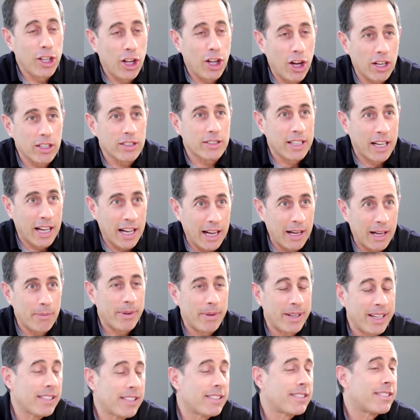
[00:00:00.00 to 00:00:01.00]
took a long
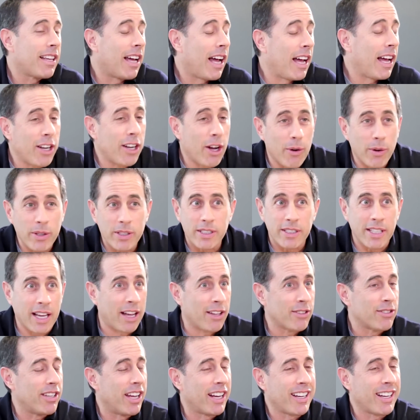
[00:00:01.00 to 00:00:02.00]
time. And I know it
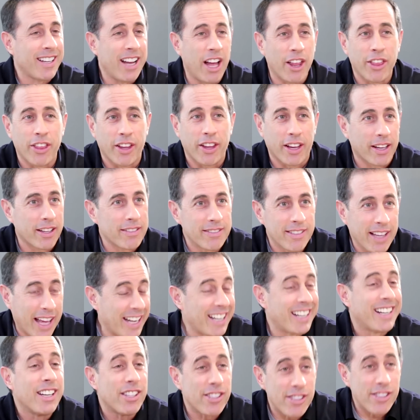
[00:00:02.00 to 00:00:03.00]
sounds like nothing,
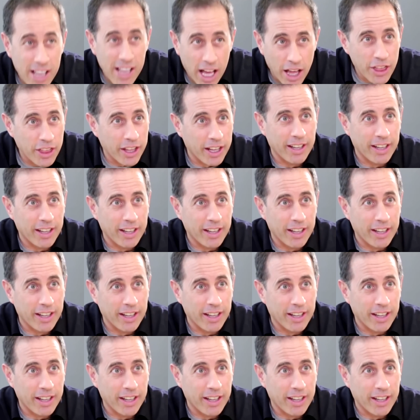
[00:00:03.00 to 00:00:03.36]
and it is